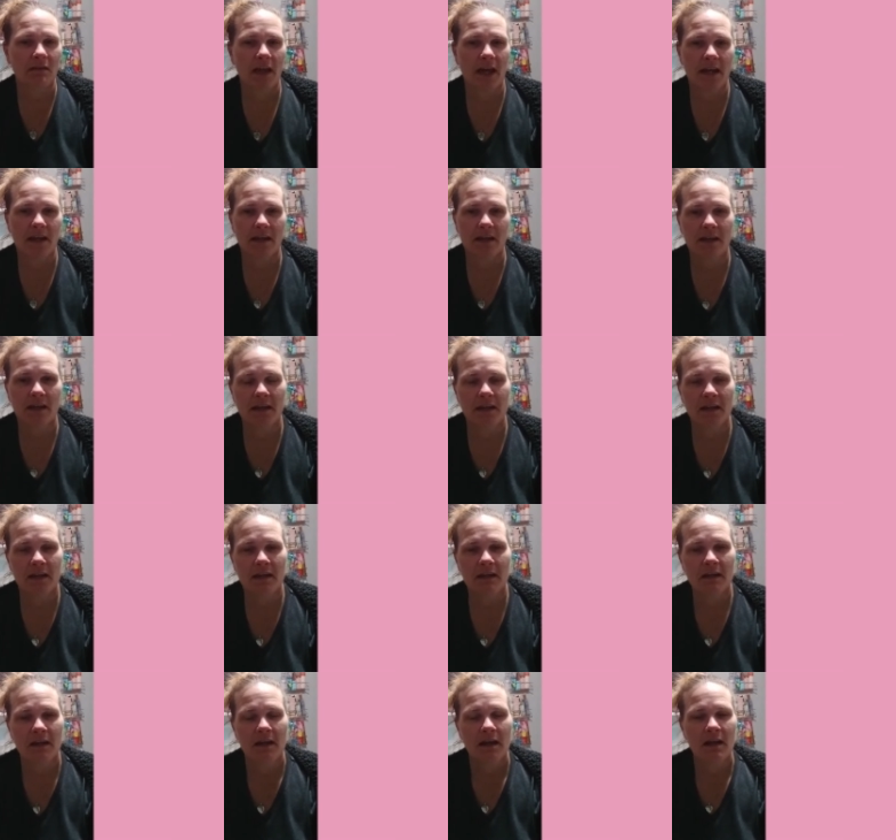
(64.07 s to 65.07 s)
light
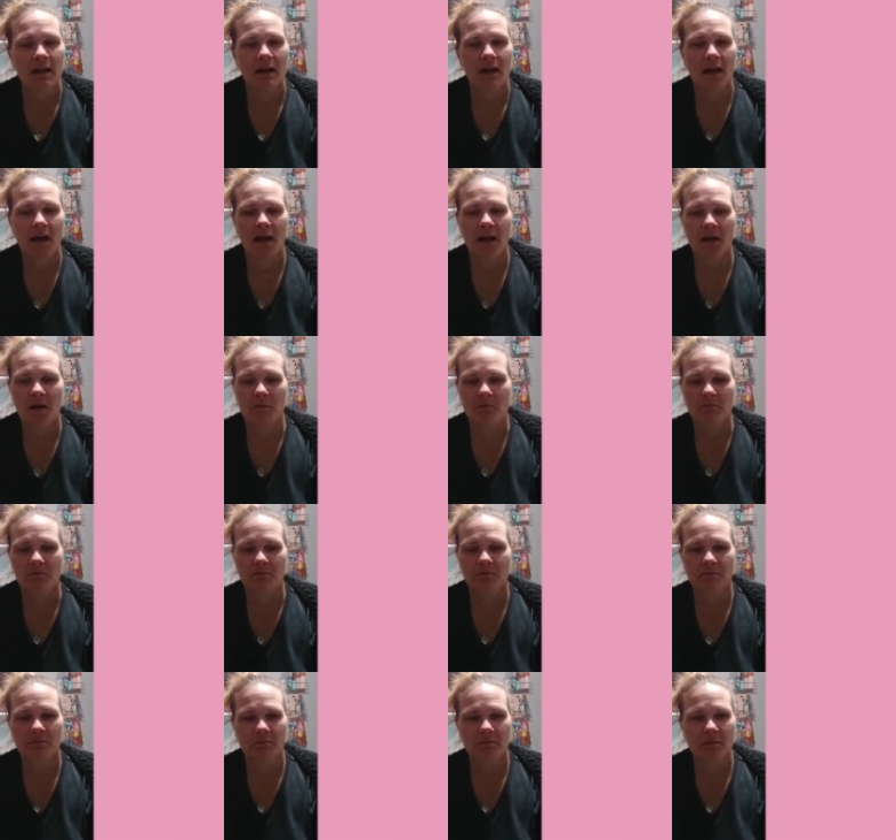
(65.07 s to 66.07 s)
in. Um,
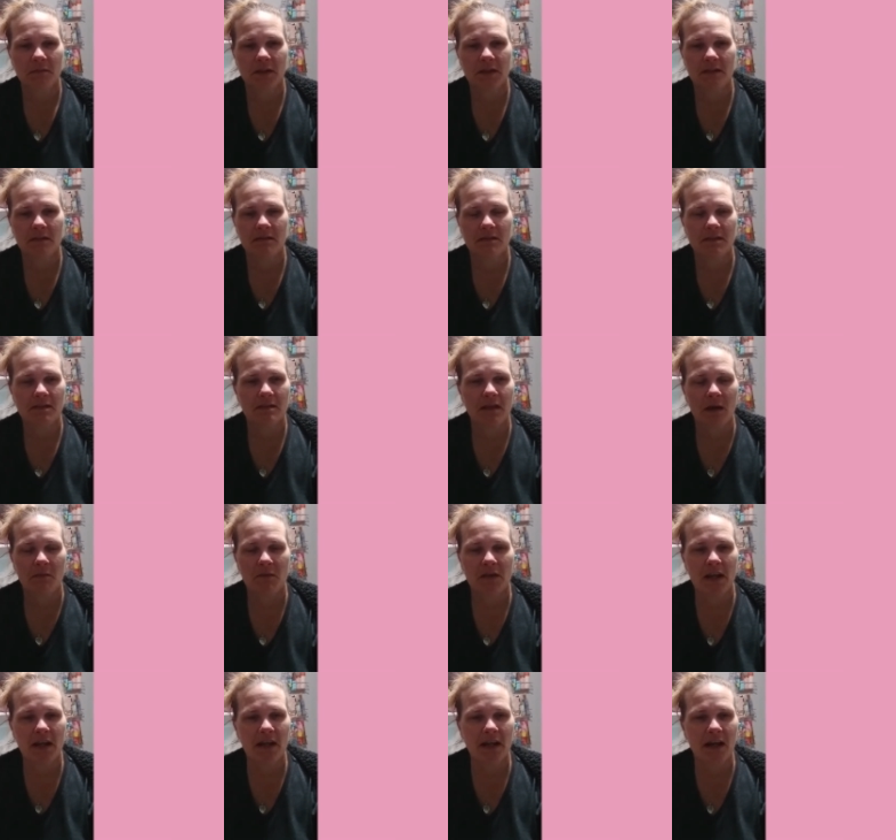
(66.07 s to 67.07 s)
it's
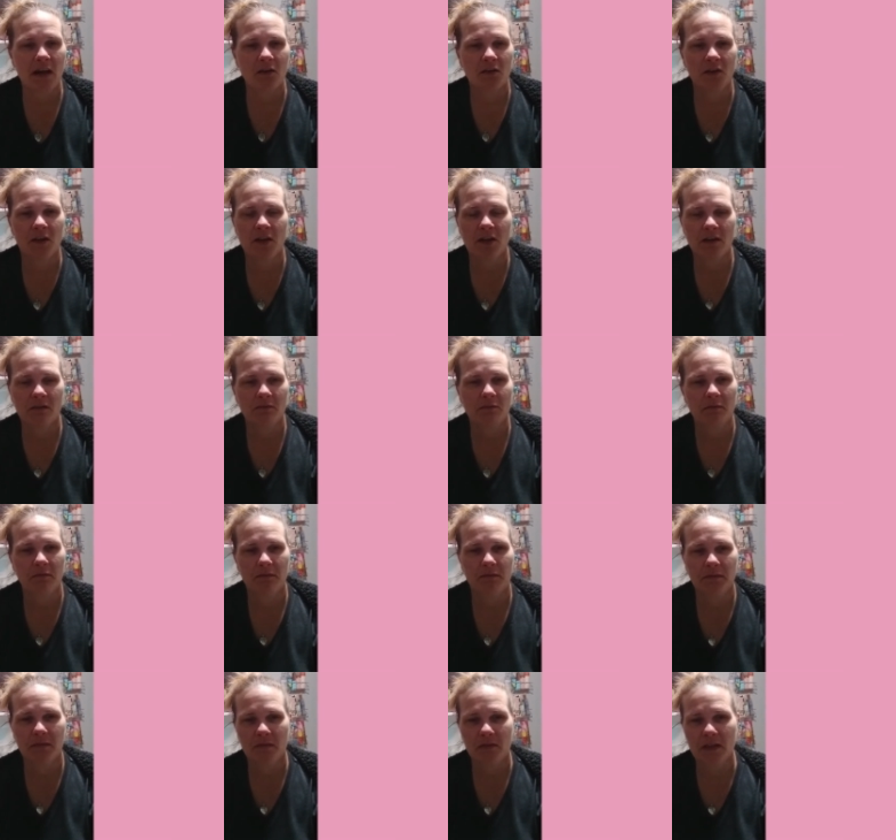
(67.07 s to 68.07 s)
I'm knitting out in the
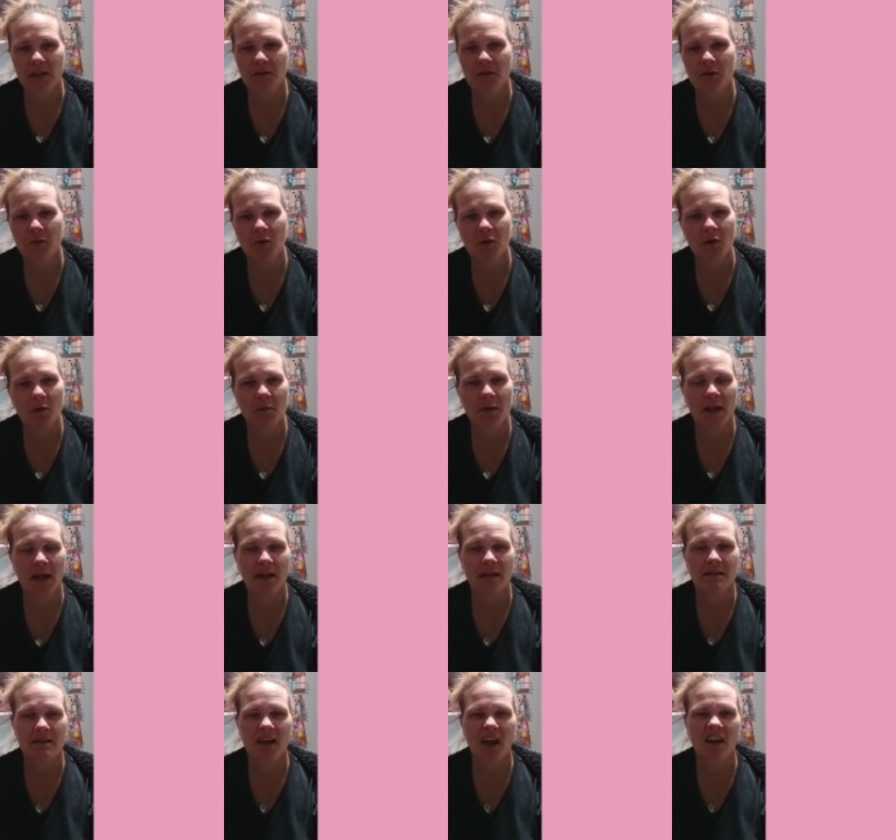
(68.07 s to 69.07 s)
living room and
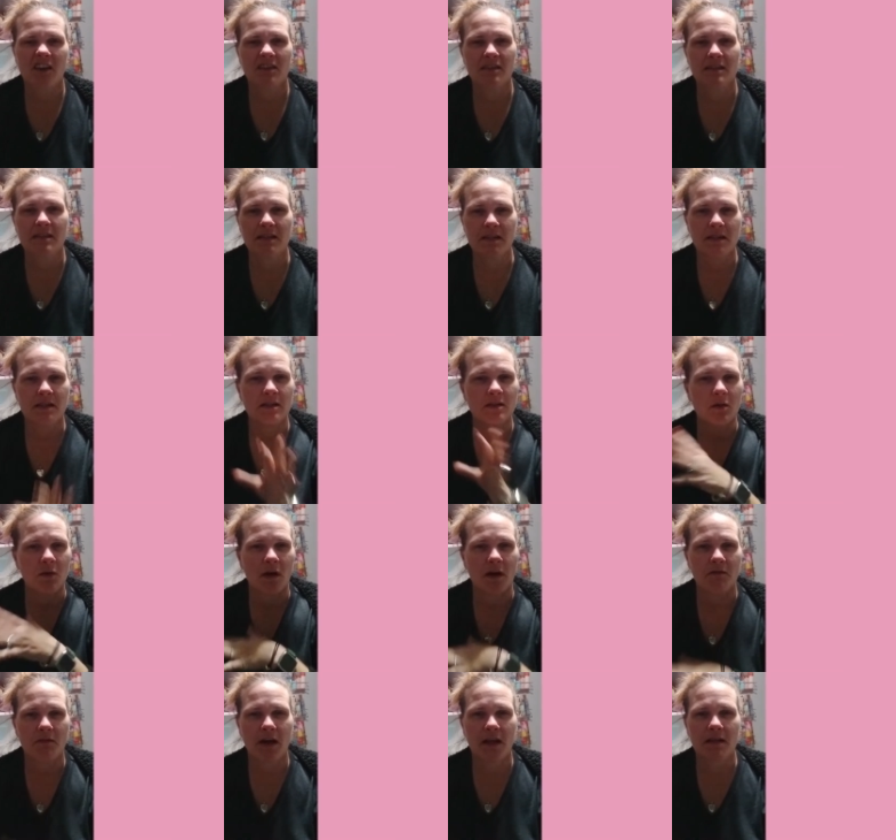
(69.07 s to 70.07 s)
it's hard to see, so
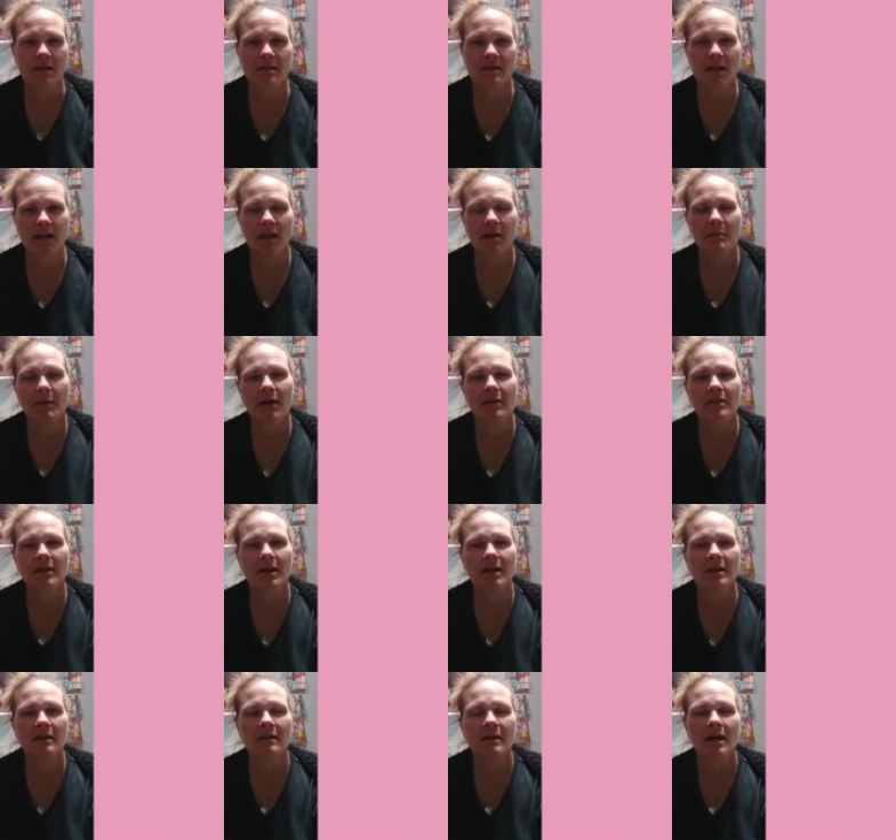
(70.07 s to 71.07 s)
I've got set up out
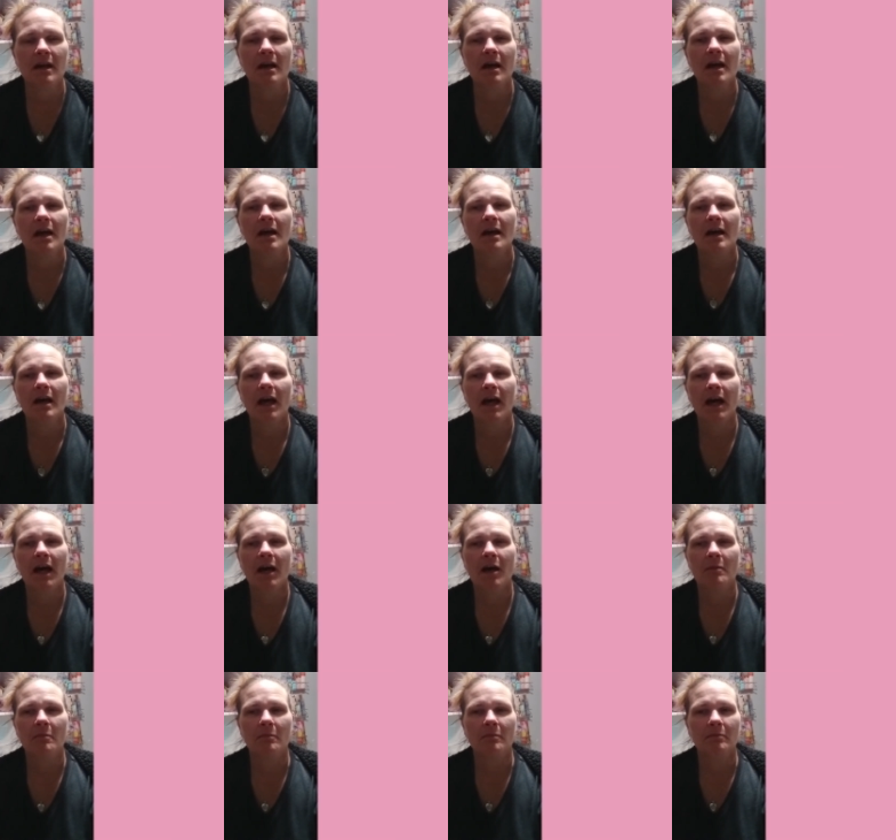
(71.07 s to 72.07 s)
there.
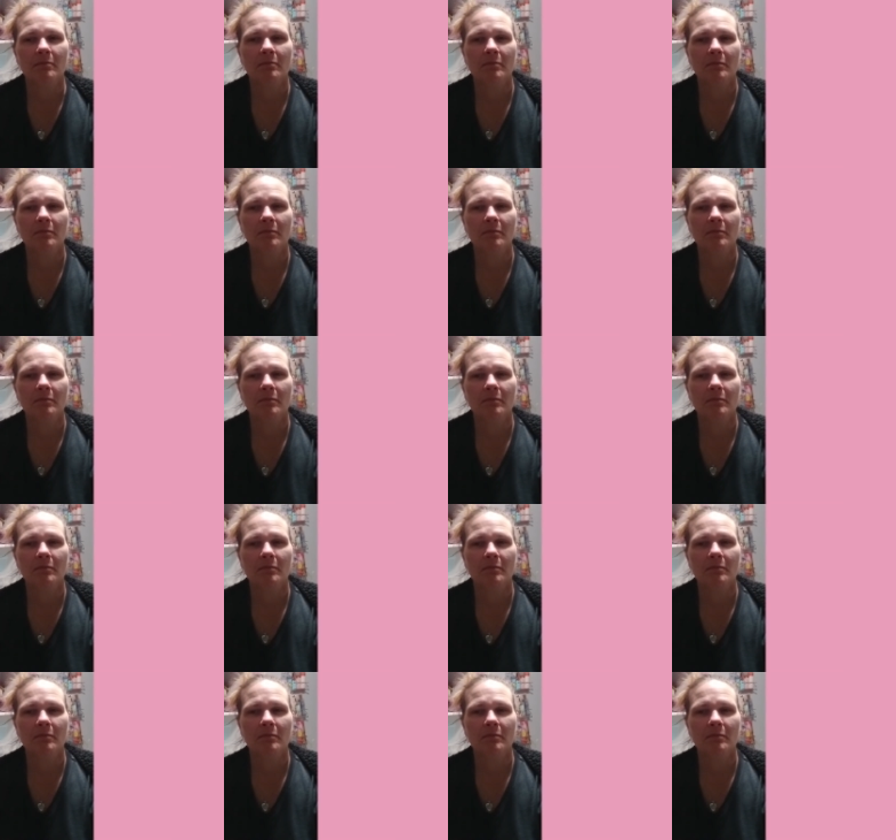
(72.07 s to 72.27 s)
Um,